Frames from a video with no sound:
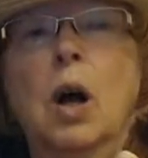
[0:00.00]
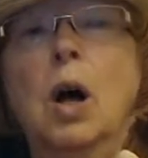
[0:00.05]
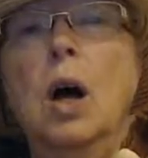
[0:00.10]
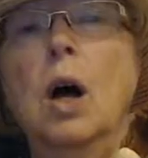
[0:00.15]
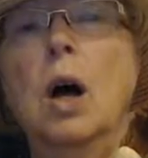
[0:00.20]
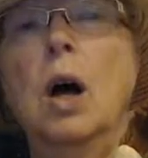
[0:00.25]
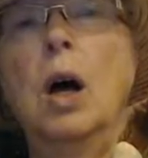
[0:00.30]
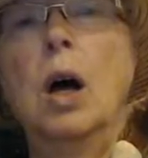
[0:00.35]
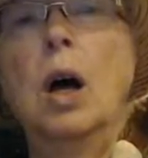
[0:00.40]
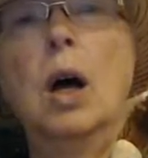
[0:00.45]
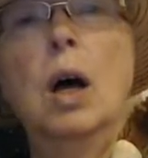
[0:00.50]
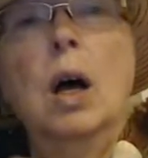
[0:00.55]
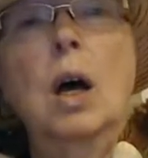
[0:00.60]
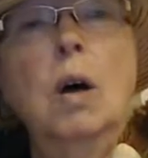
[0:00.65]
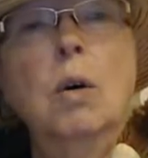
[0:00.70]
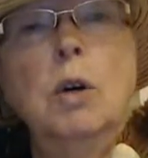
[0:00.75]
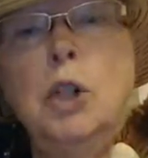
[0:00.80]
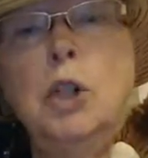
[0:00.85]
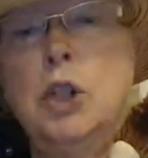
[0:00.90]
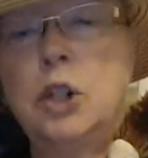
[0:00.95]

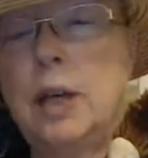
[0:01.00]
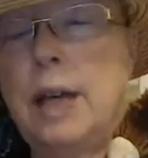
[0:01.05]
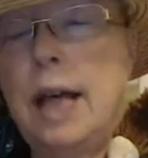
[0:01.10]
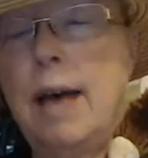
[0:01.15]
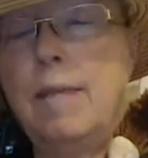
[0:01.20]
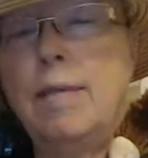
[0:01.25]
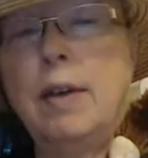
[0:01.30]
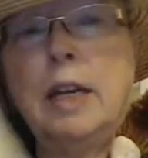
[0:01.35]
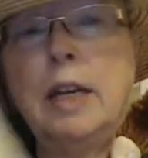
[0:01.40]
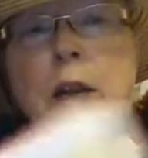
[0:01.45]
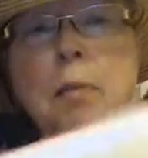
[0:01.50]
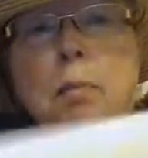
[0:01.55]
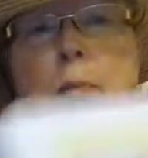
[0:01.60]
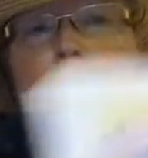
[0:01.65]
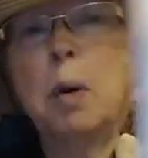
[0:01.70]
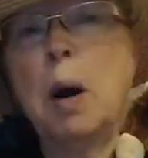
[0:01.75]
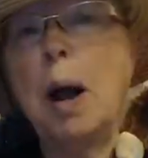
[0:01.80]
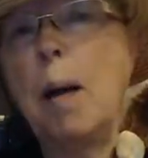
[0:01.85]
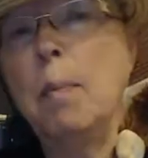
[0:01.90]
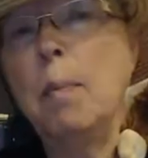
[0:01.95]
Oh, we shouldn't have any
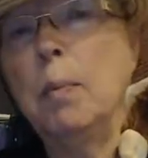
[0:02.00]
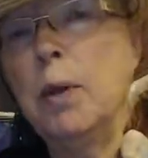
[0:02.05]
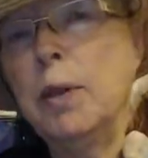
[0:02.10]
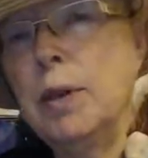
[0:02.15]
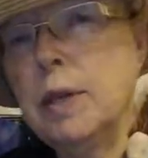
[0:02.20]
problem with